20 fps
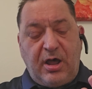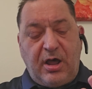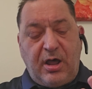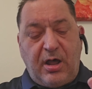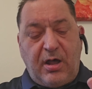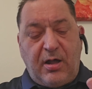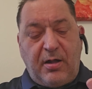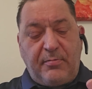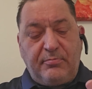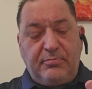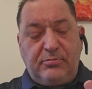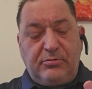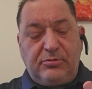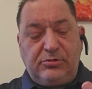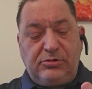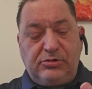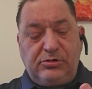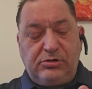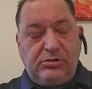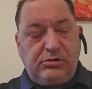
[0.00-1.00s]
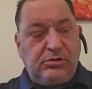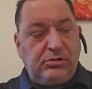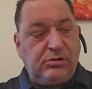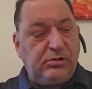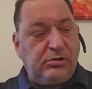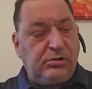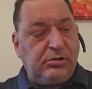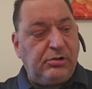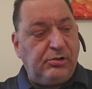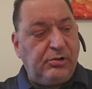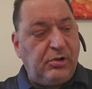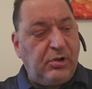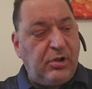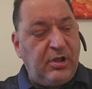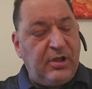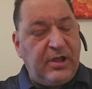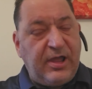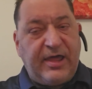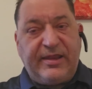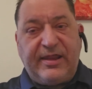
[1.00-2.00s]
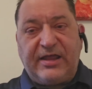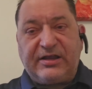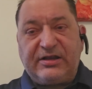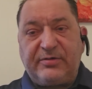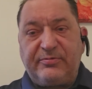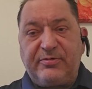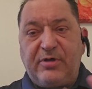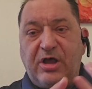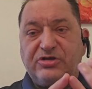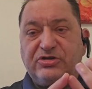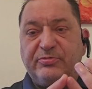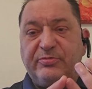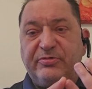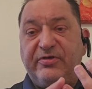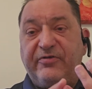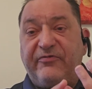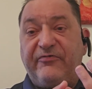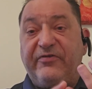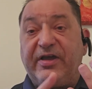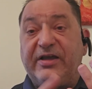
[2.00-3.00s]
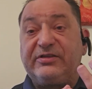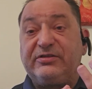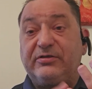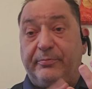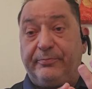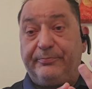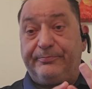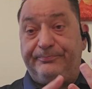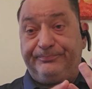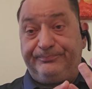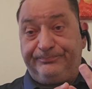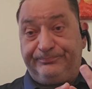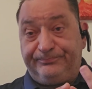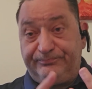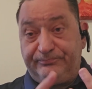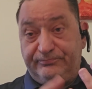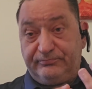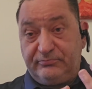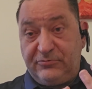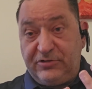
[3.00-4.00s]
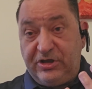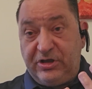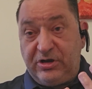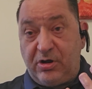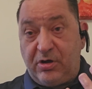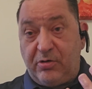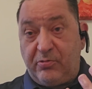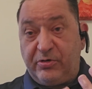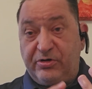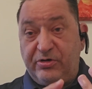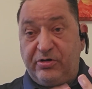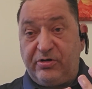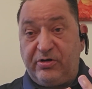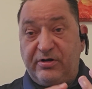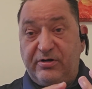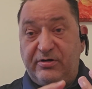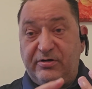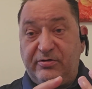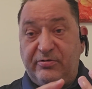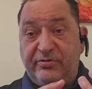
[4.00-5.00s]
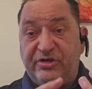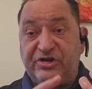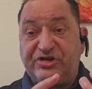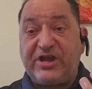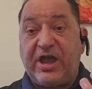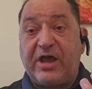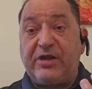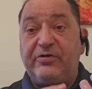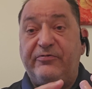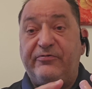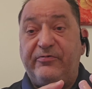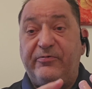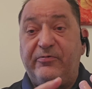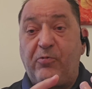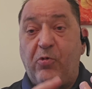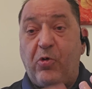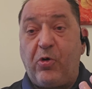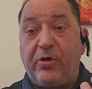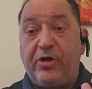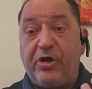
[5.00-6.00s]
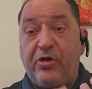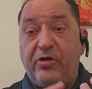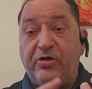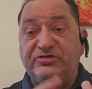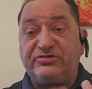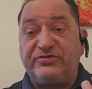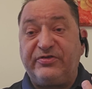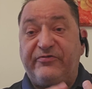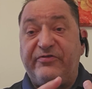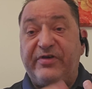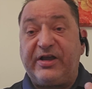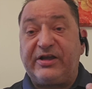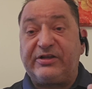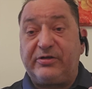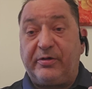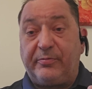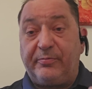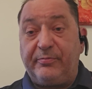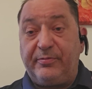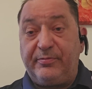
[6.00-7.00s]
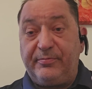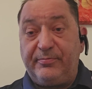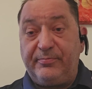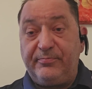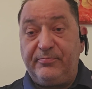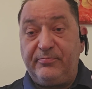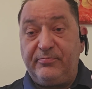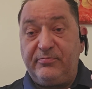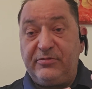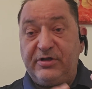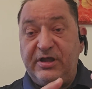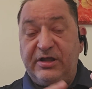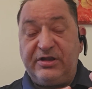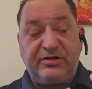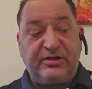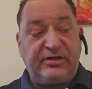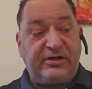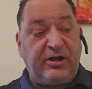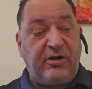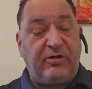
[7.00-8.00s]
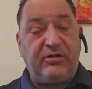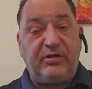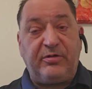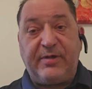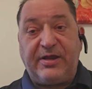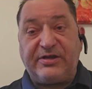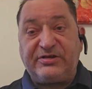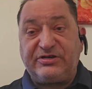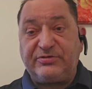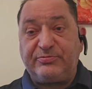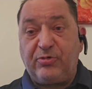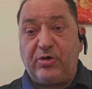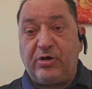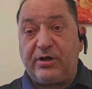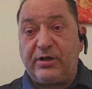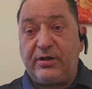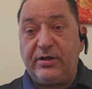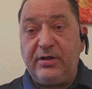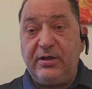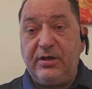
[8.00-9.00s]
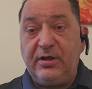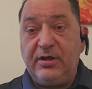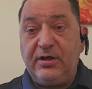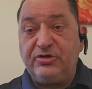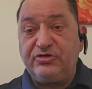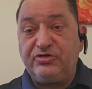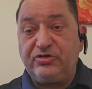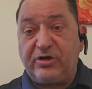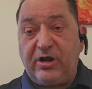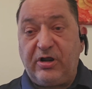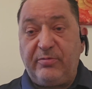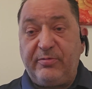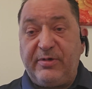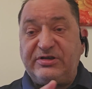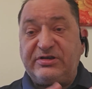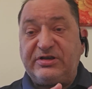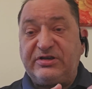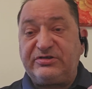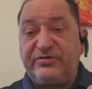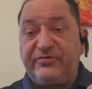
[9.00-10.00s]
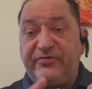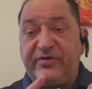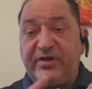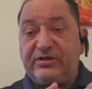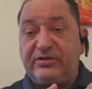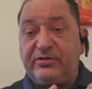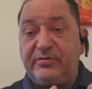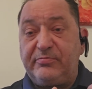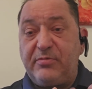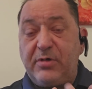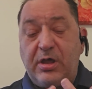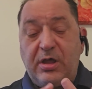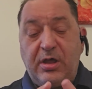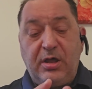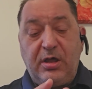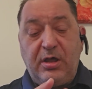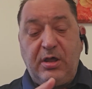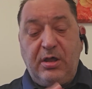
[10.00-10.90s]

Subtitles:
And that could also be the victim. When the shadow warrior is the victim in Caroline Myss's book. So Caroline Myss is the victim,